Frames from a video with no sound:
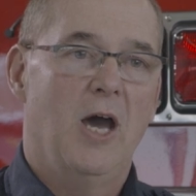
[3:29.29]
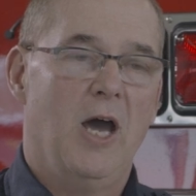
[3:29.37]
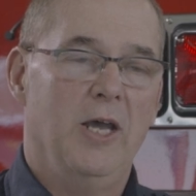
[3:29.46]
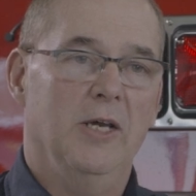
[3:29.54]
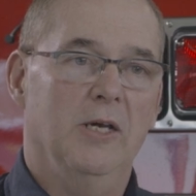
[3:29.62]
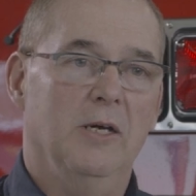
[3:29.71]

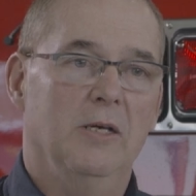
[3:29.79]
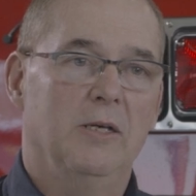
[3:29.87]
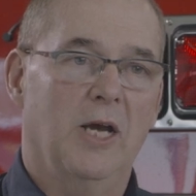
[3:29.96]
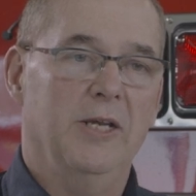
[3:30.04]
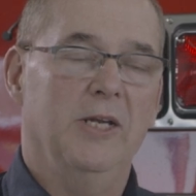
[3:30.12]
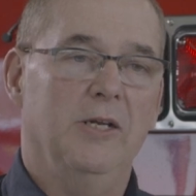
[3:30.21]
I, uh,
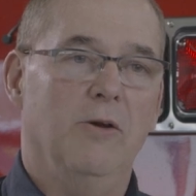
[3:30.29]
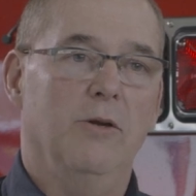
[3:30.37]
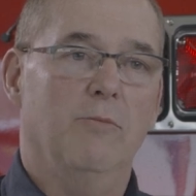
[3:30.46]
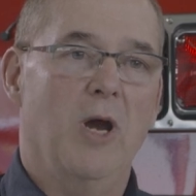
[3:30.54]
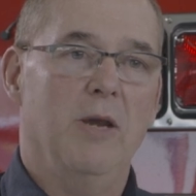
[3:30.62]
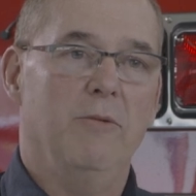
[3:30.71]
I need to go to
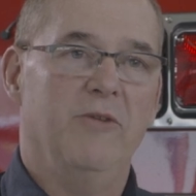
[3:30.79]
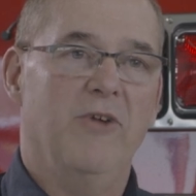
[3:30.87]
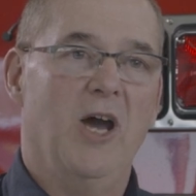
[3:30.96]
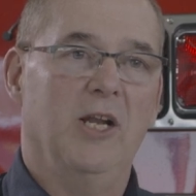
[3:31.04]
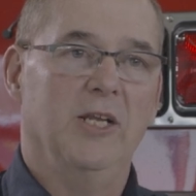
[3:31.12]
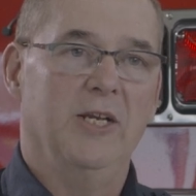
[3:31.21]
Miami
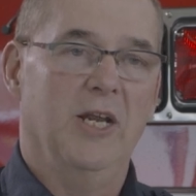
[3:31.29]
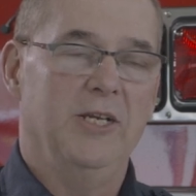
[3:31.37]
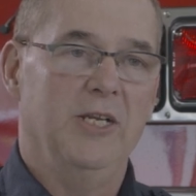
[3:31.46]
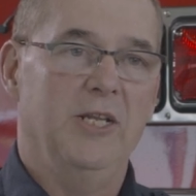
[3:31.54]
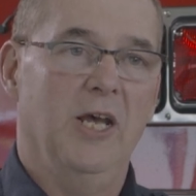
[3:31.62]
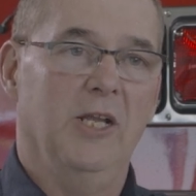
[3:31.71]
Valley, and I
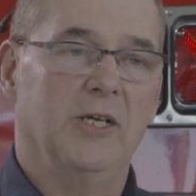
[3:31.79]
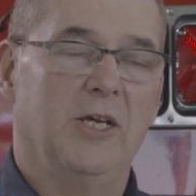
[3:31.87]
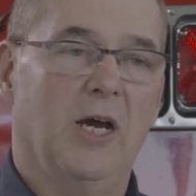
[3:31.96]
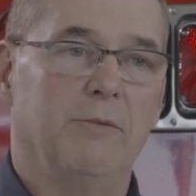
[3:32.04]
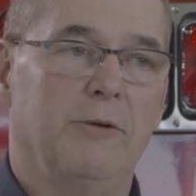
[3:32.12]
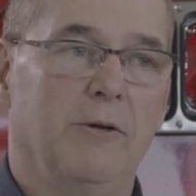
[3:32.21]
need the
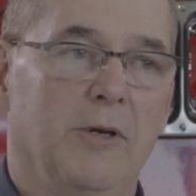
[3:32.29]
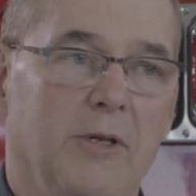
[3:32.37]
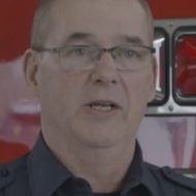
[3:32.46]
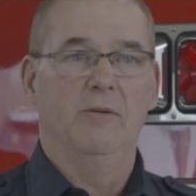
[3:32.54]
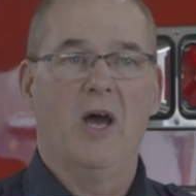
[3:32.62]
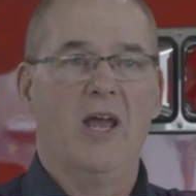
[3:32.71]
helicopter.
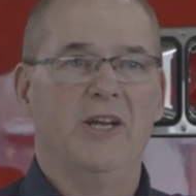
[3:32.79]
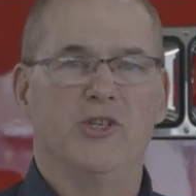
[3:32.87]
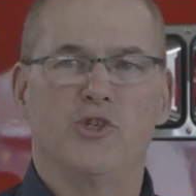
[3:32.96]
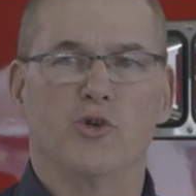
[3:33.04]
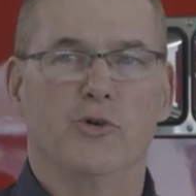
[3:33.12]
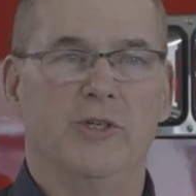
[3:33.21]
And I had a
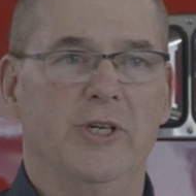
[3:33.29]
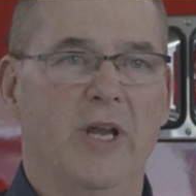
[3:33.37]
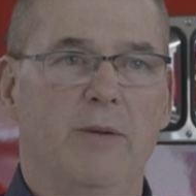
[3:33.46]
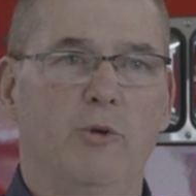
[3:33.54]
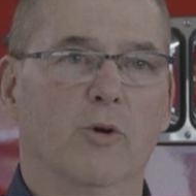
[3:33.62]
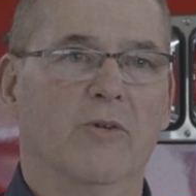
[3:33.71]
surgeon
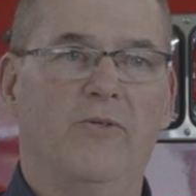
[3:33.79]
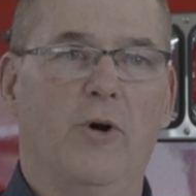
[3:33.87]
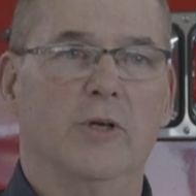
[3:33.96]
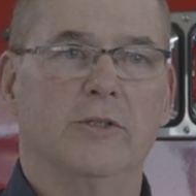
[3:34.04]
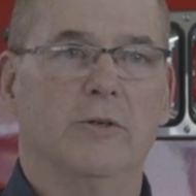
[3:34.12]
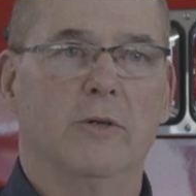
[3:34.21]
named Nora
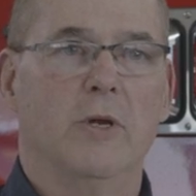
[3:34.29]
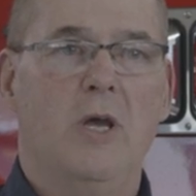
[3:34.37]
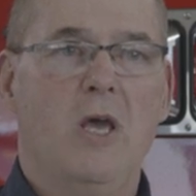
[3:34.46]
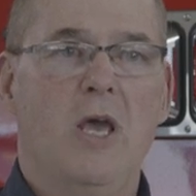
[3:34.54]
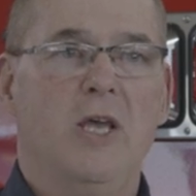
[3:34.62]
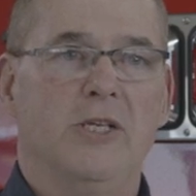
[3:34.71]
Foster.
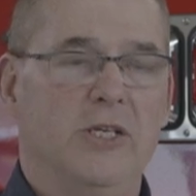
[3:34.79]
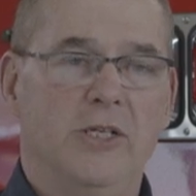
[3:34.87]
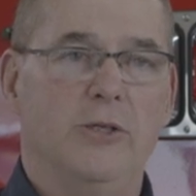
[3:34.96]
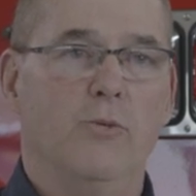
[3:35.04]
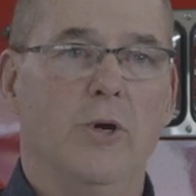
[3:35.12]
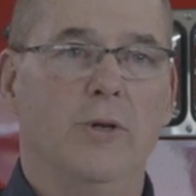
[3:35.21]

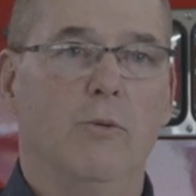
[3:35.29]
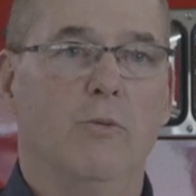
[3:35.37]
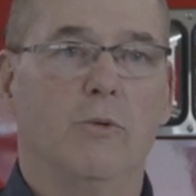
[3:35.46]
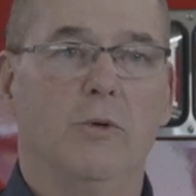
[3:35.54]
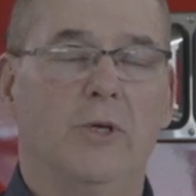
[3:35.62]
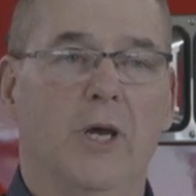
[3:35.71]
She's the one that
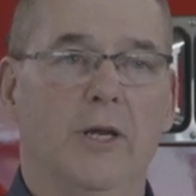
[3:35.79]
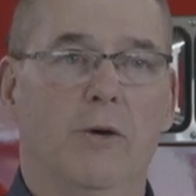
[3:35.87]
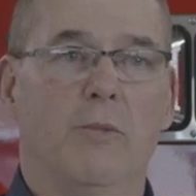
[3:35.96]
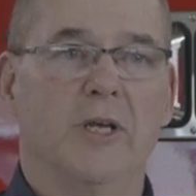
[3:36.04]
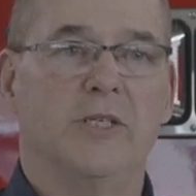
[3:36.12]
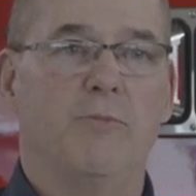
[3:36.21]
cut
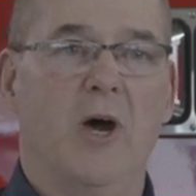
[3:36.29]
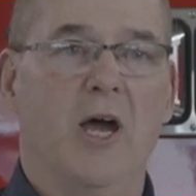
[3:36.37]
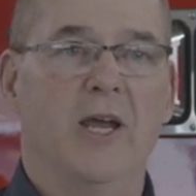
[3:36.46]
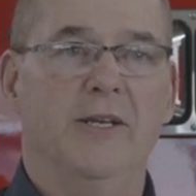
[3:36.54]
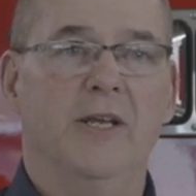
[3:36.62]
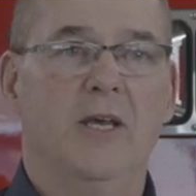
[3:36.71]
on my
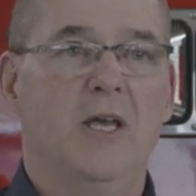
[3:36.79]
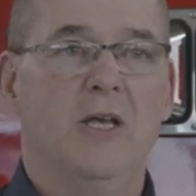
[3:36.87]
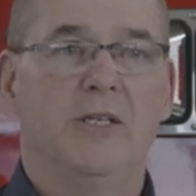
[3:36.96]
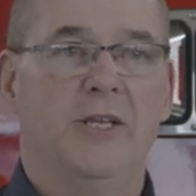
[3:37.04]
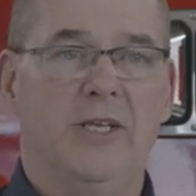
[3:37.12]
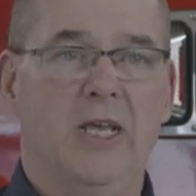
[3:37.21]
spine
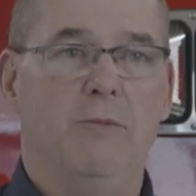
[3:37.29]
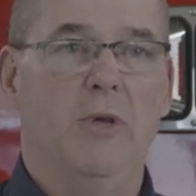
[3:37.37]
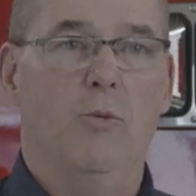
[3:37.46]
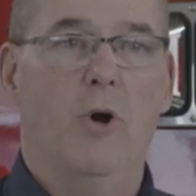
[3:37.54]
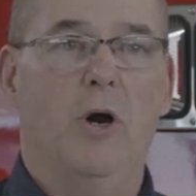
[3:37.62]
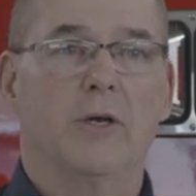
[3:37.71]
to keep me
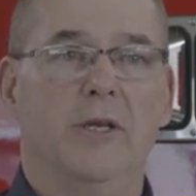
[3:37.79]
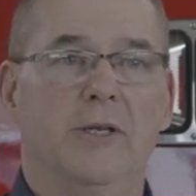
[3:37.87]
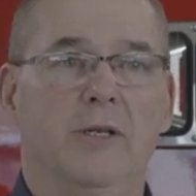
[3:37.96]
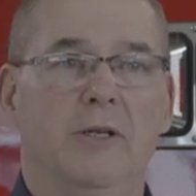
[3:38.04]
walking.